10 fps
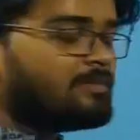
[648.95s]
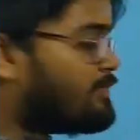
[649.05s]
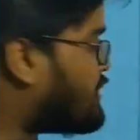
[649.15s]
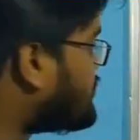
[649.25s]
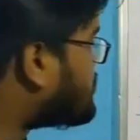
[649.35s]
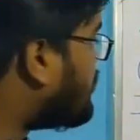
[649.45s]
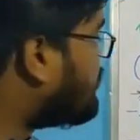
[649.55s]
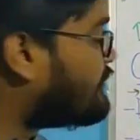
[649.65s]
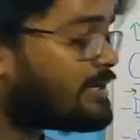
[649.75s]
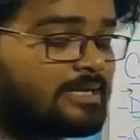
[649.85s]
Because
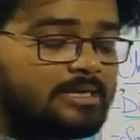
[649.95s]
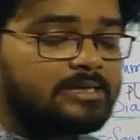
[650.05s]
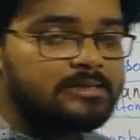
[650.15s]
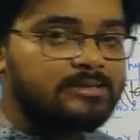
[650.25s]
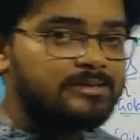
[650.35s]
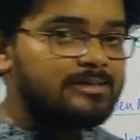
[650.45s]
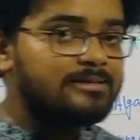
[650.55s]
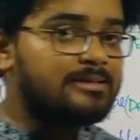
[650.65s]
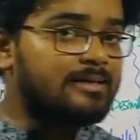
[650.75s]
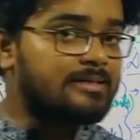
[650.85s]
over here
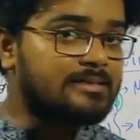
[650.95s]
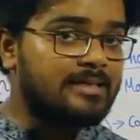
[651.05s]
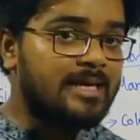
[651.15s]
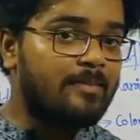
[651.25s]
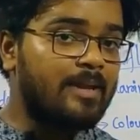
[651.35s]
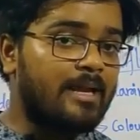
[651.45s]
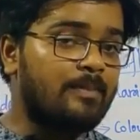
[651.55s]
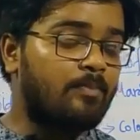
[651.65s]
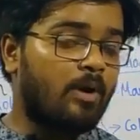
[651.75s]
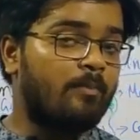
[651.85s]
they doesn't have any
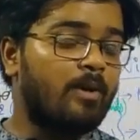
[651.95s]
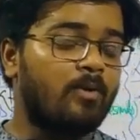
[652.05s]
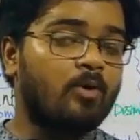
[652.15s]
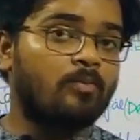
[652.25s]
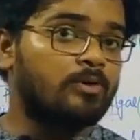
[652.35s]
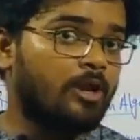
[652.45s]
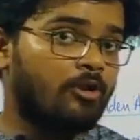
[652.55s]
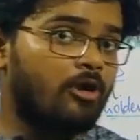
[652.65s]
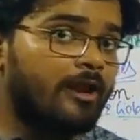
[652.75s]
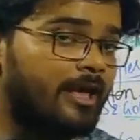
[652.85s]
proper
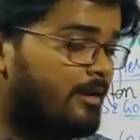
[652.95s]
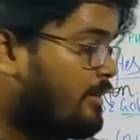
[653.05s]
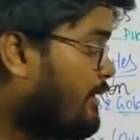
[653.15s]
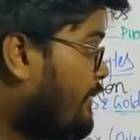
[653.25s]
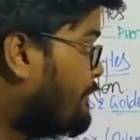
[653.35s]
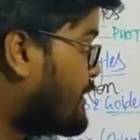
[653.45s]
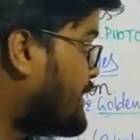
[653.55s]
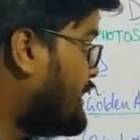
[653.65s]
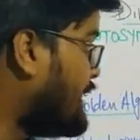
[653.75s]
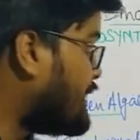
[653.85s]
locomotory organ, but
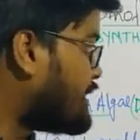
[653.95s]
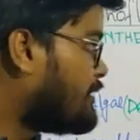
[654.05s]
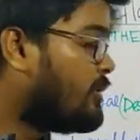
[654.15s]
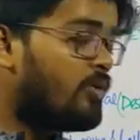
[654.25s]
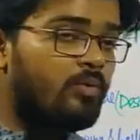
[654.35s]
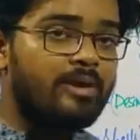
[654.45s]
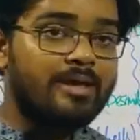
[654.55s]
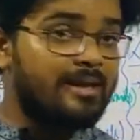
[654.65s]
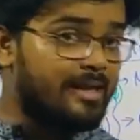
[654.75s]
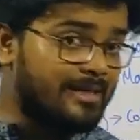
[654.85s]
here we
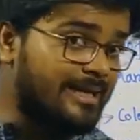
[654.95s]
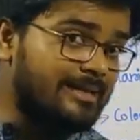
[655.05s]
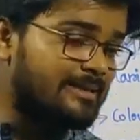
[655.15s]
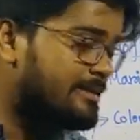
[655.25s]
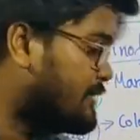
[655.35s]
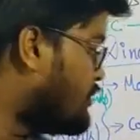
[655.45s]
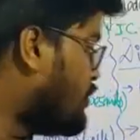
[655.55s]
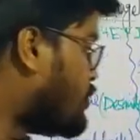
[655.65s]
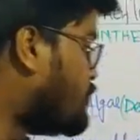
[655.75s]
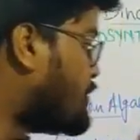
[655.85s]
are getting
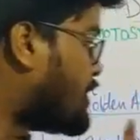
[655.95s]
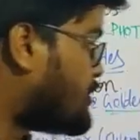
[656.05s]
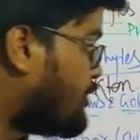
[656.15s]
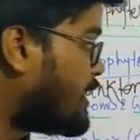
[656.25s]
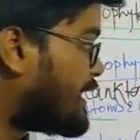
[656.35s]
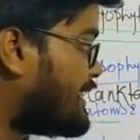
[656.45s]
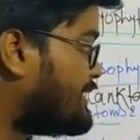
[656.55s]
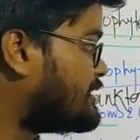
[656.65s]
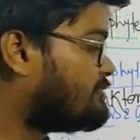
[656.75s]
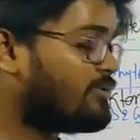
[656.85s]
locomotory organ
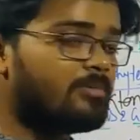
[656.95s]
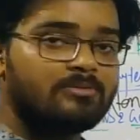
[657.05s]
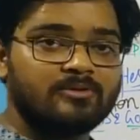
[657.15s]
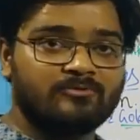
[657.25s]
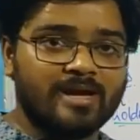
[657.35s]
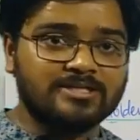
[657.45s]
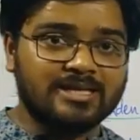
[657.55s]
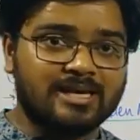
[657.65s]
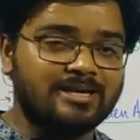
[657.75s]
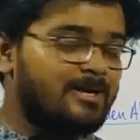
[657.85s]
in the form of the
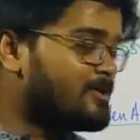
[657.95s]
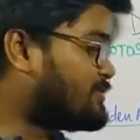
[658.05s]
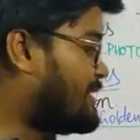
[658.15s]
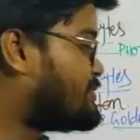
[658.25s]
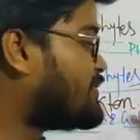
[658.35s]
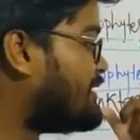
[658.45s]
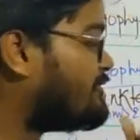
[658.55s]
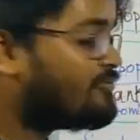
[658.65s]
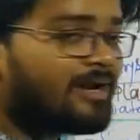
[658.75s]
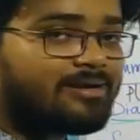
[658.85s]
flagella. So that's why
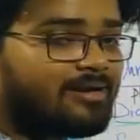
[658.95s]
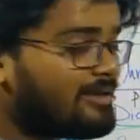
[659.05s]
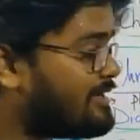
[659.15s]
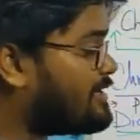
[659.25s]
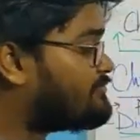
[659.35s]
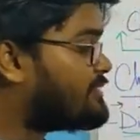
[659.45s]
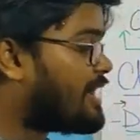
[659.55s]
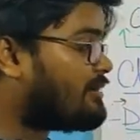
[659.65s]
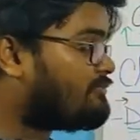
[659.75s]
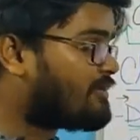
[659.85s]
definitely if they
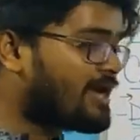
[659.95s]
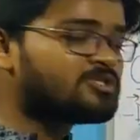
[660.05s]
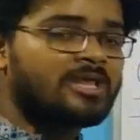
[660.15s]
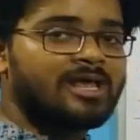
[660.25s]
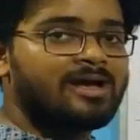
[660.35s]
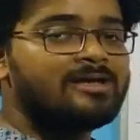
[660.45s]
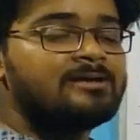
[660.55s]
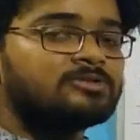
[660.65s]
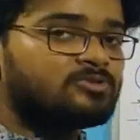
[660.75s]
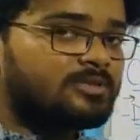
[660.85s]
have flagella,
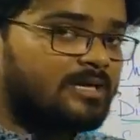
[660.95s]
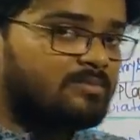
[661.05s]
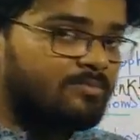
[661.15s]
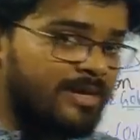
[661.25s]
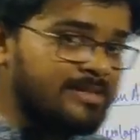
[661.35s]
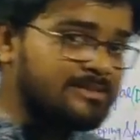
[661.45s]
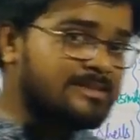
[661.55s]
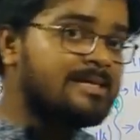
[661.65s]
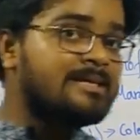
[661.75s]
so that means